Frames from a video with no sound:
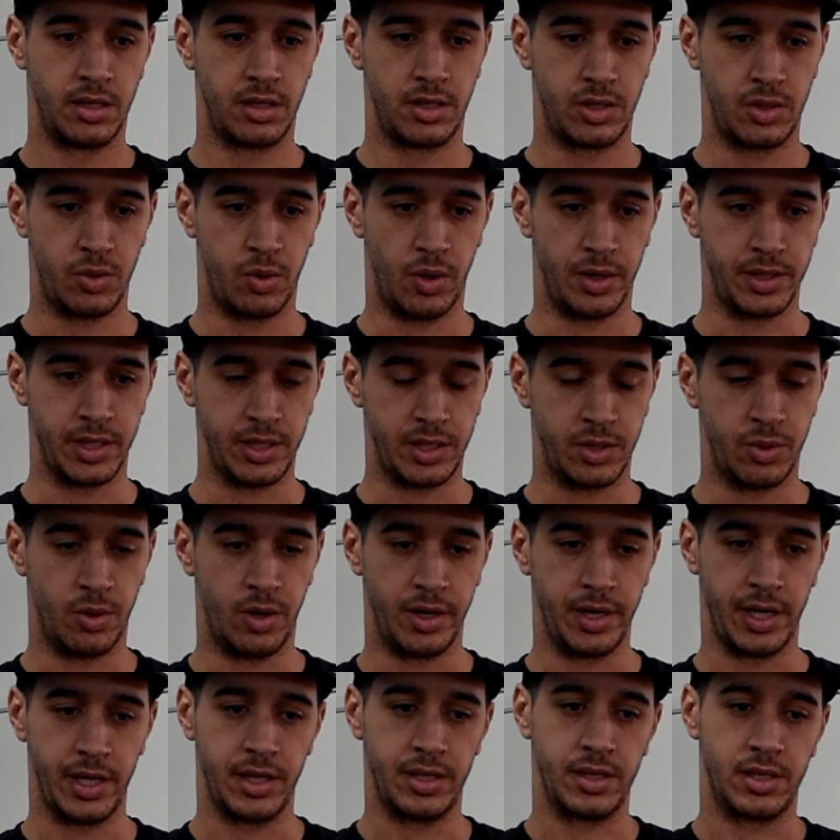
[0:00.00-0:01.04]

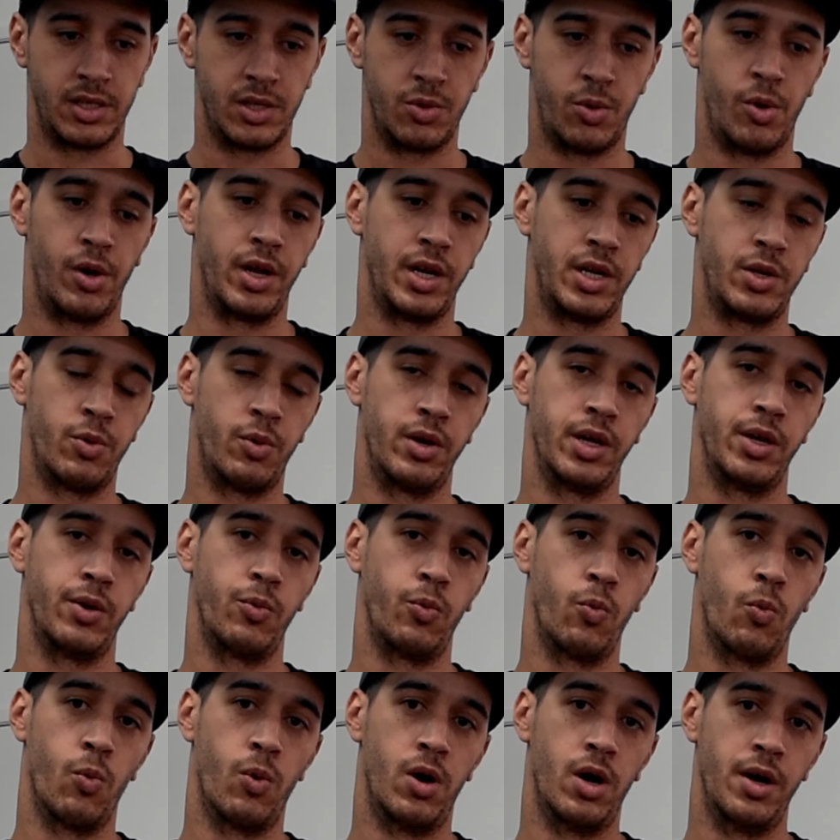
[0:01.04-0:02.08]
2020 to
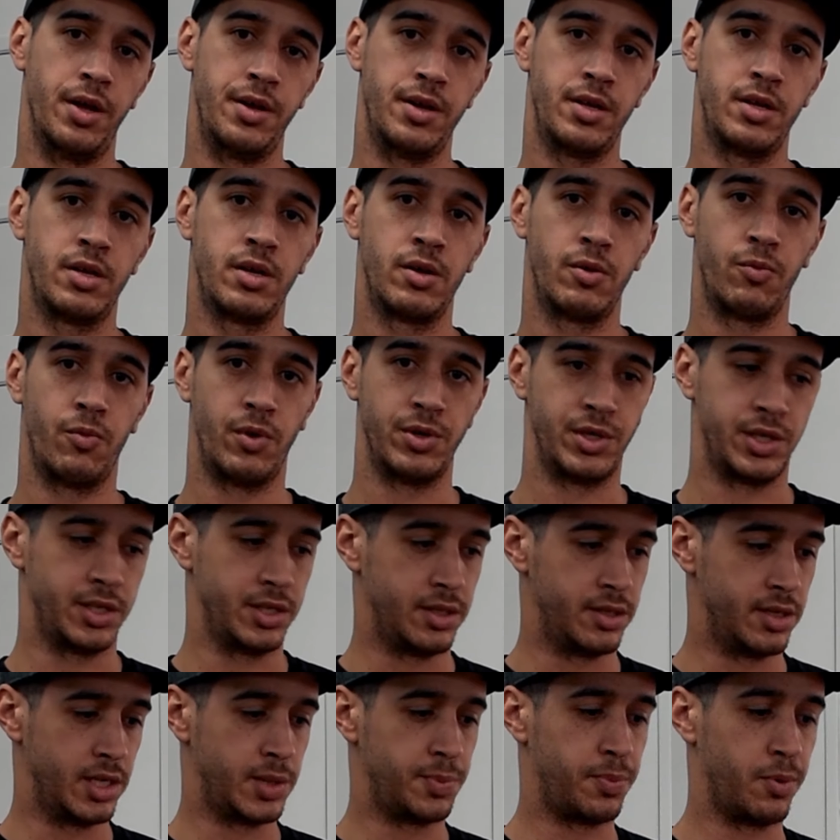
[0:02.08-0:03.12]
2021, which
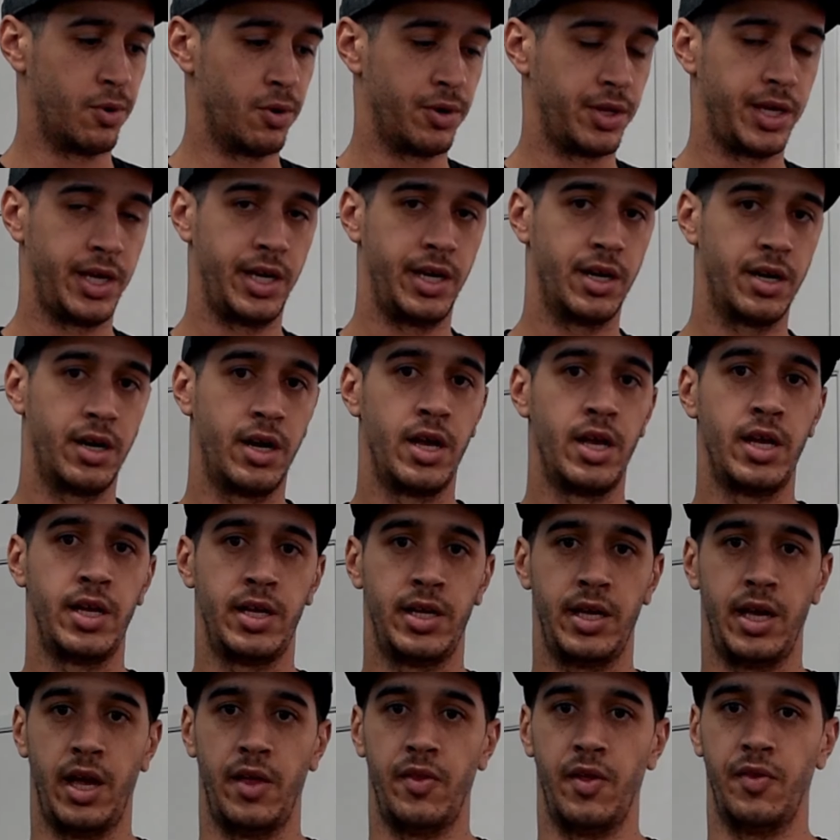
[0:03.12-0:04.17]
is this board here,
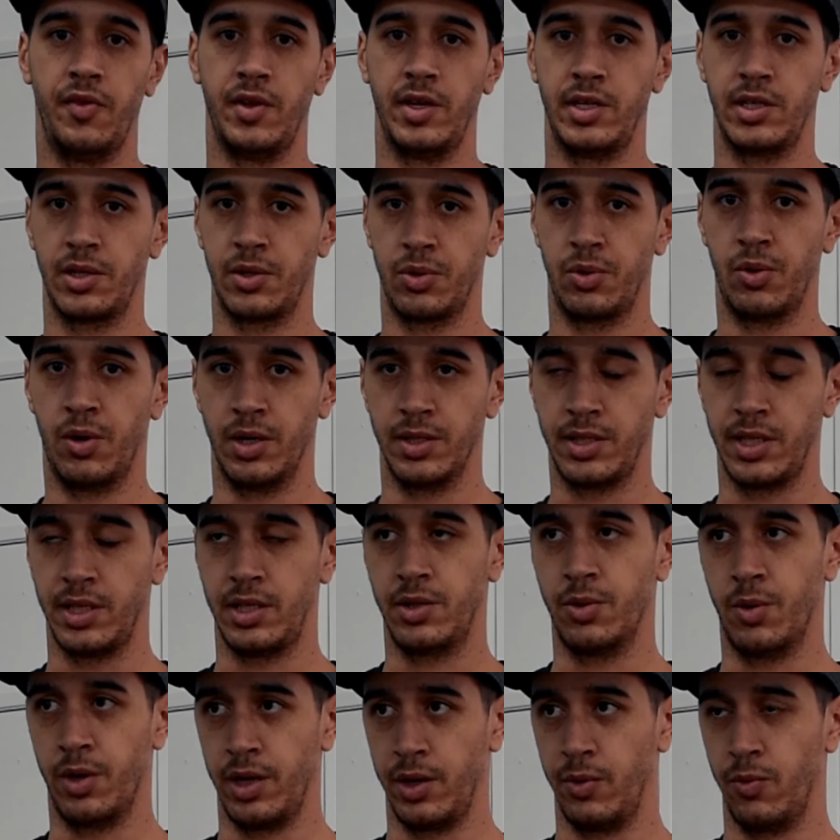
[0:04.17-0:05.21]
and then the
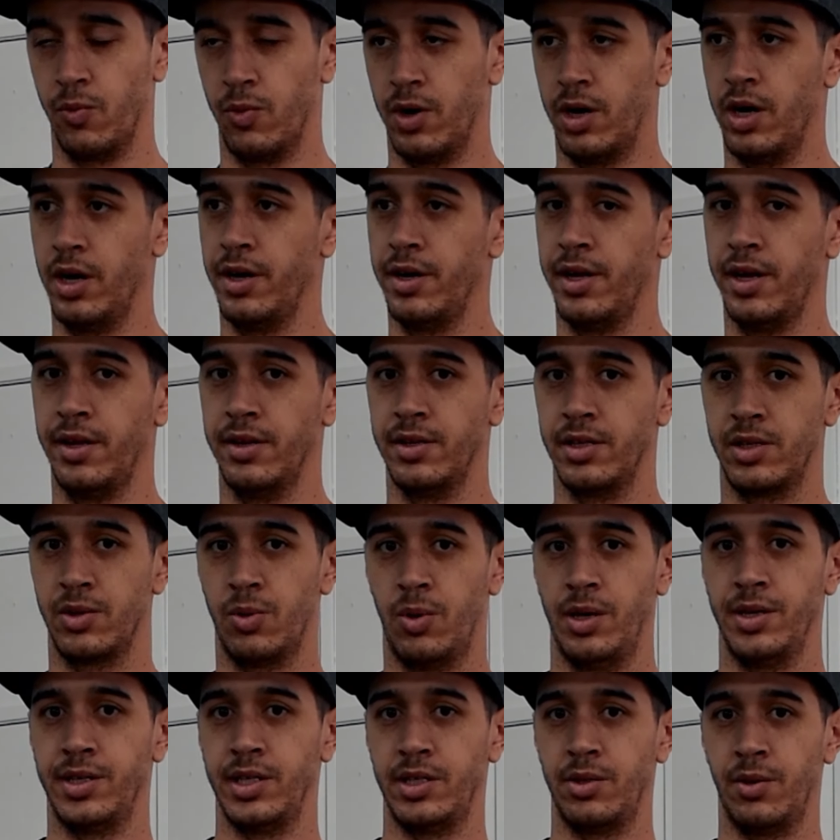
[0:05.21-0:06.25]
2021 and
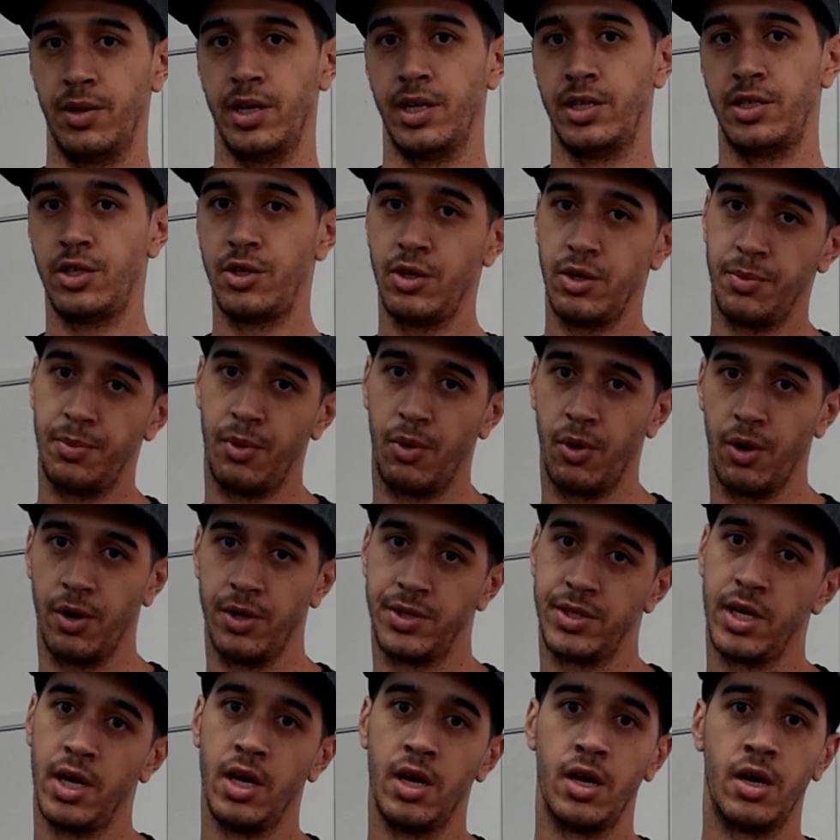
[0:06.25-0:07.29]
2022
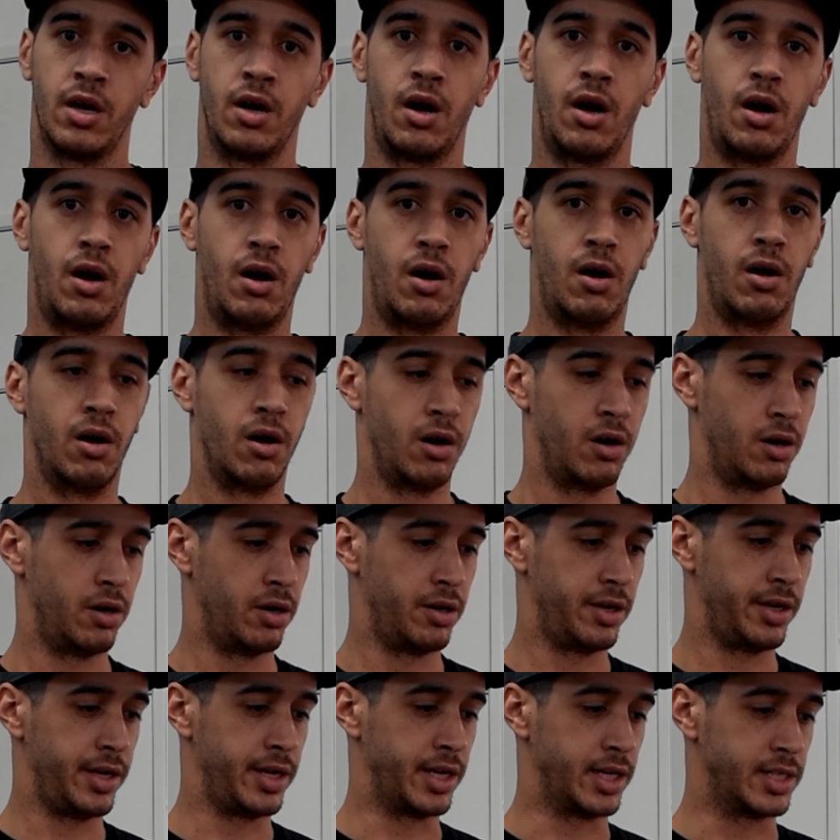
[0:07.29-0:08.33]
boards
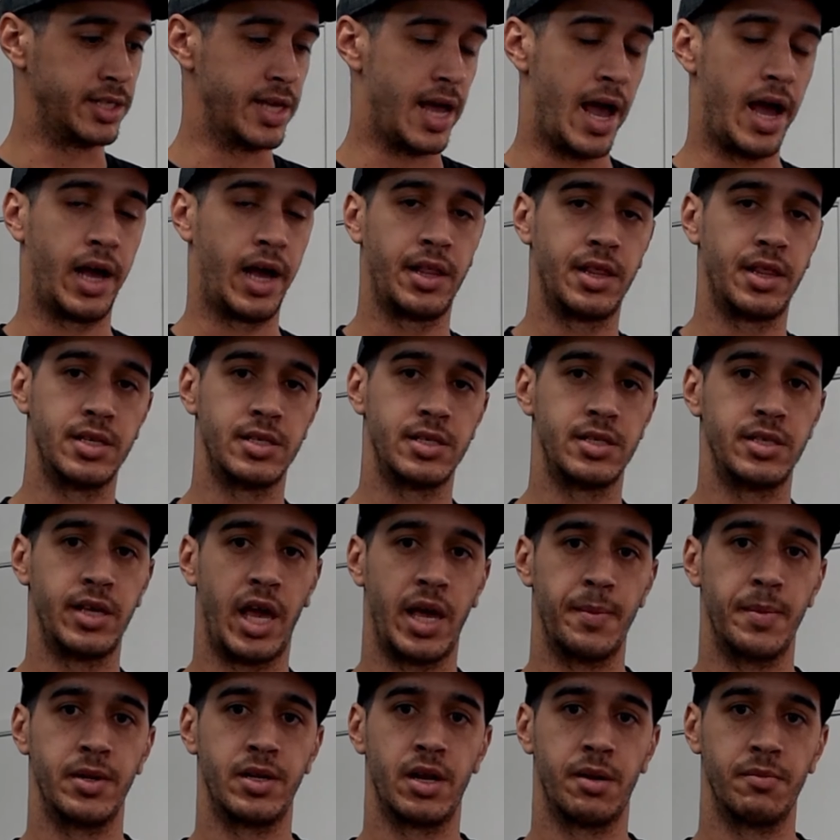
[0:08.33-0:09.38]
are exactly the
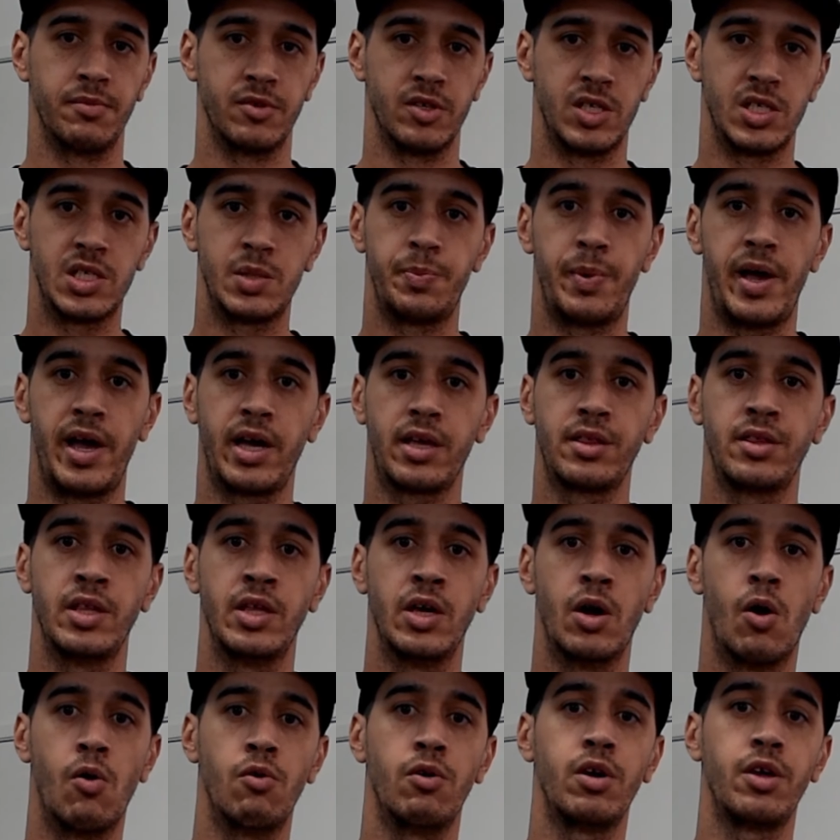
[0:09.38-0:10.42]
same in terms of spec. The
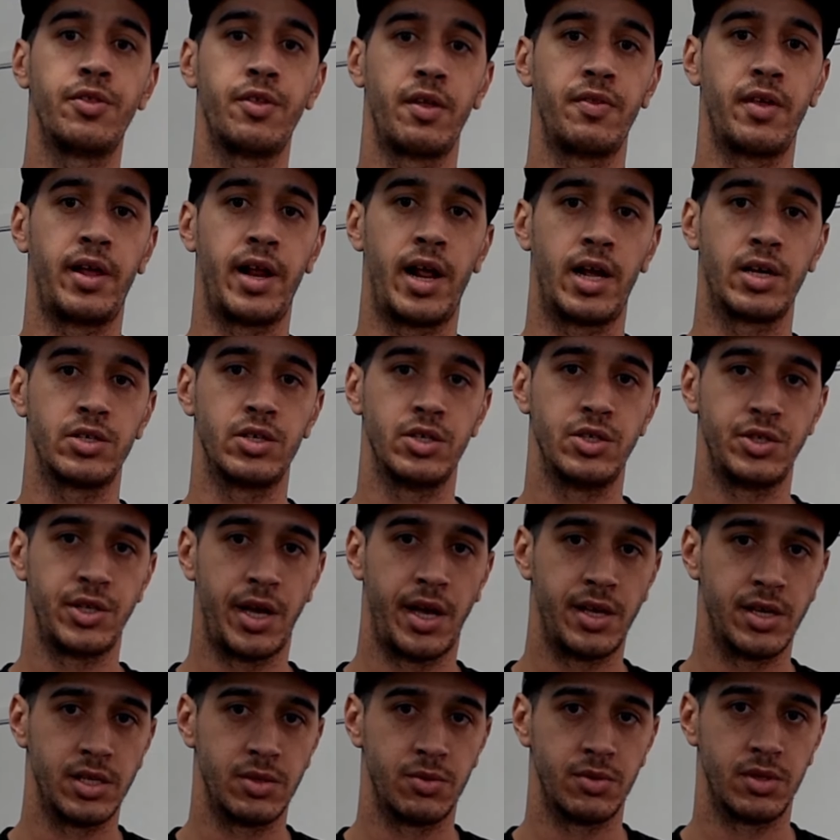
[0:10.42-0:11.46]
only thing that actually
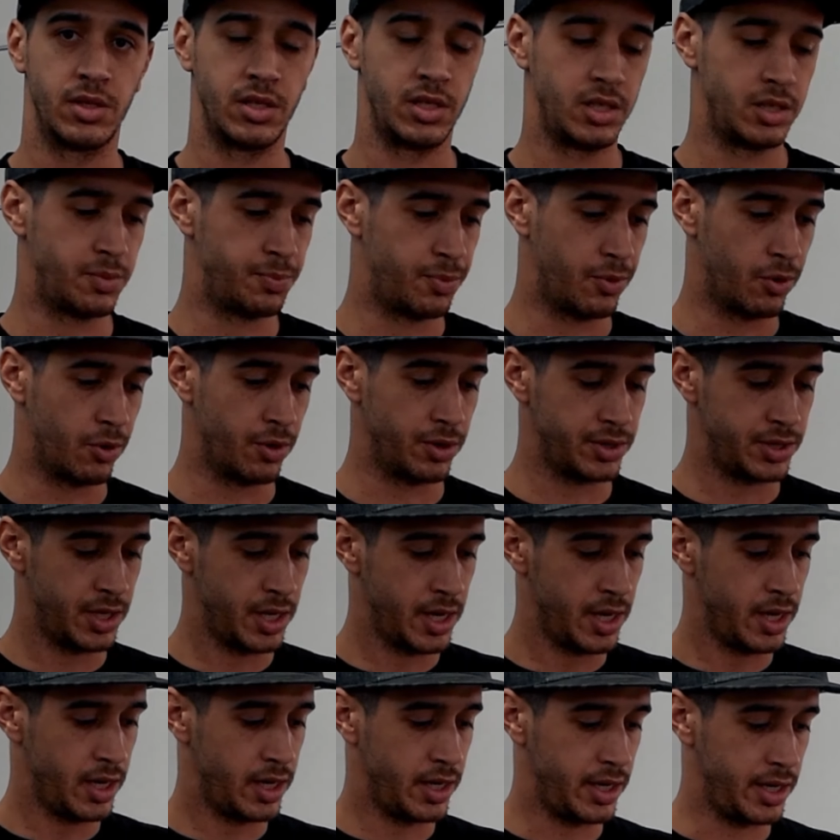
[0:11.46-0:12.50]
changes with these boards
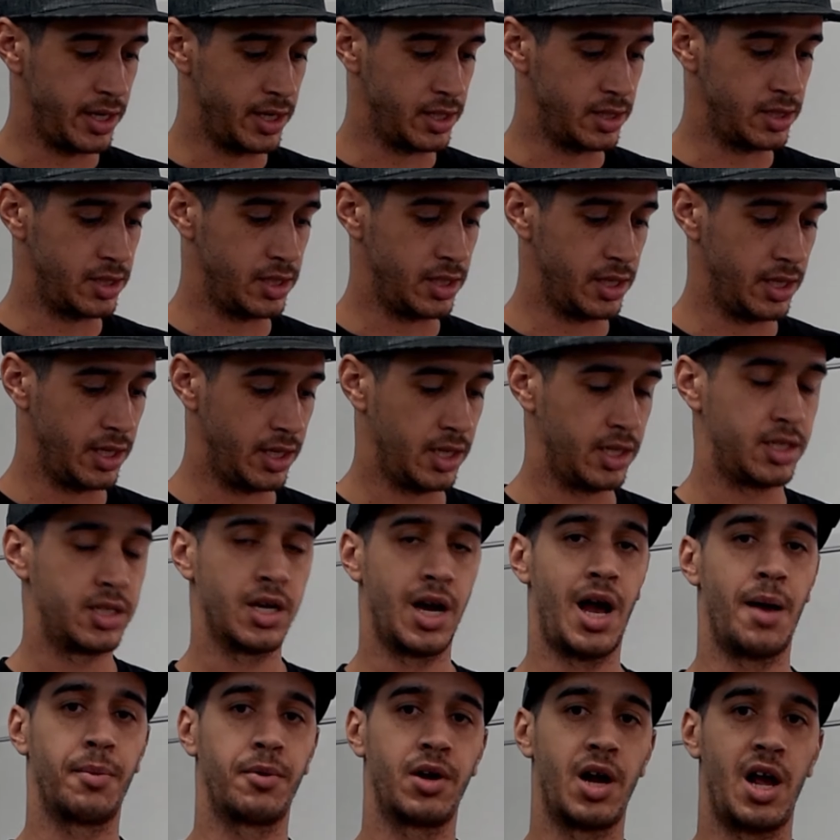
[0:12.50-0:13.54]
is the
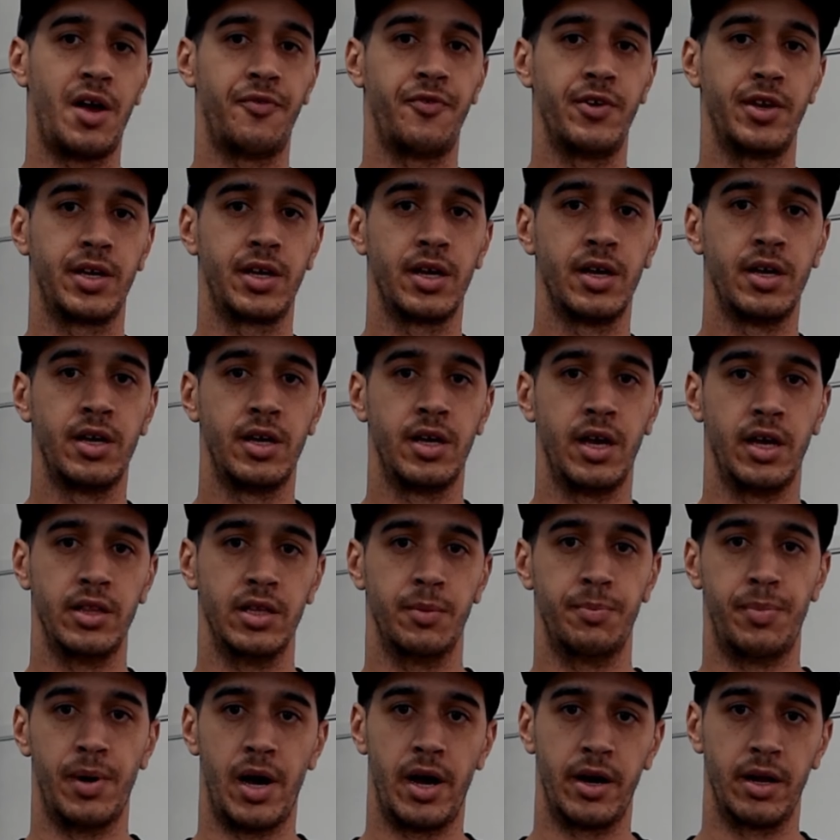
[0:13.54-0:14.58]
top graphic and the
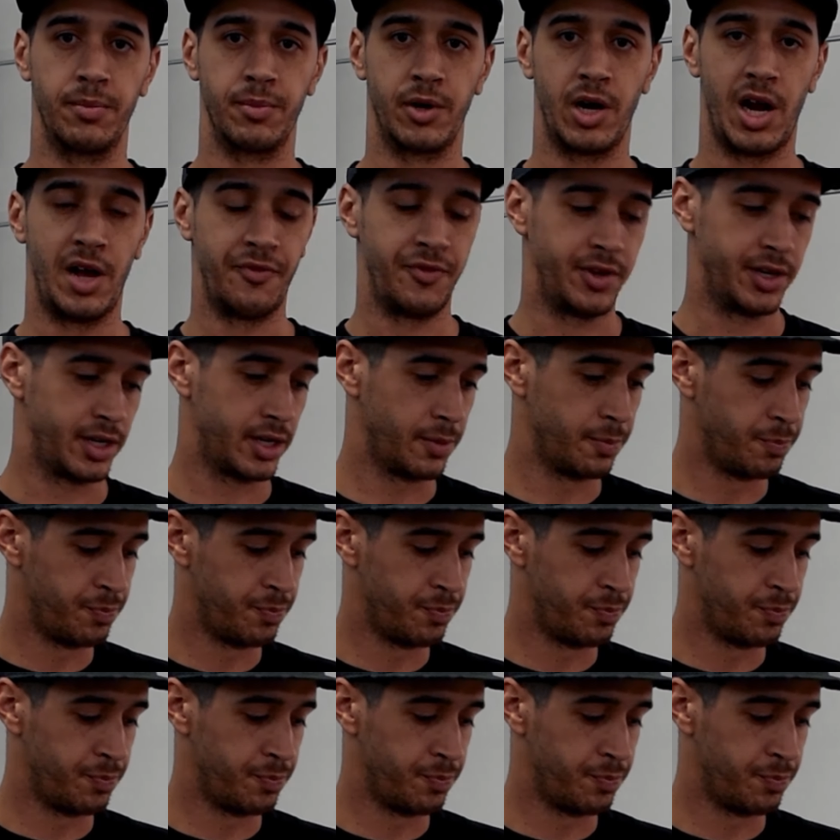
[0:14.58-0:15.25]
bottom graphic.